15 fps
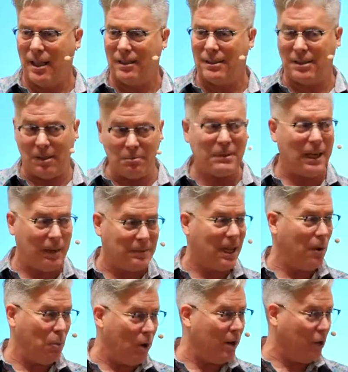Sometimes
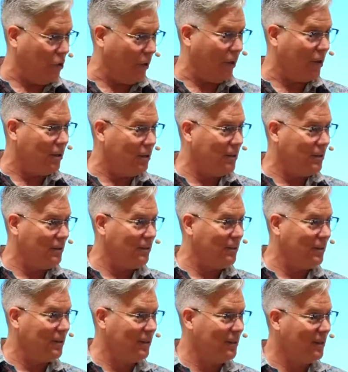I wonder.
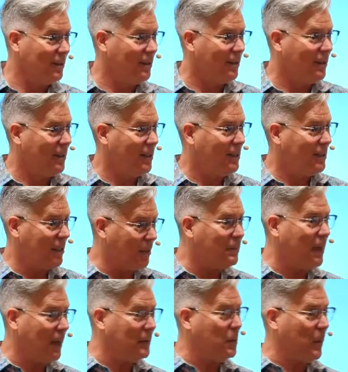
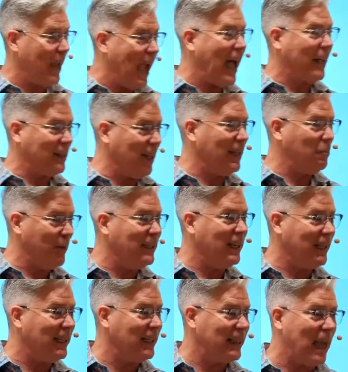Sometimes we act like we
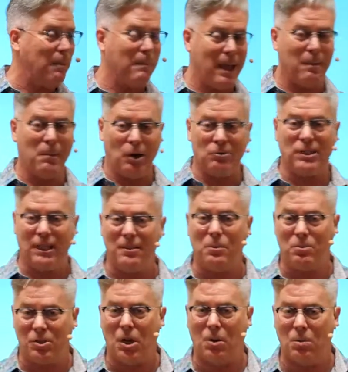didn't get that memo,
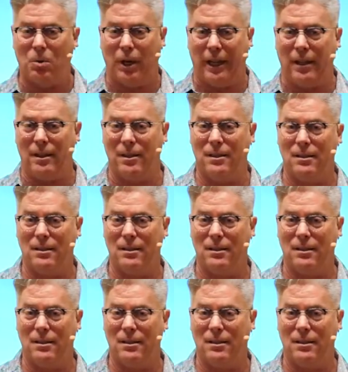don't we?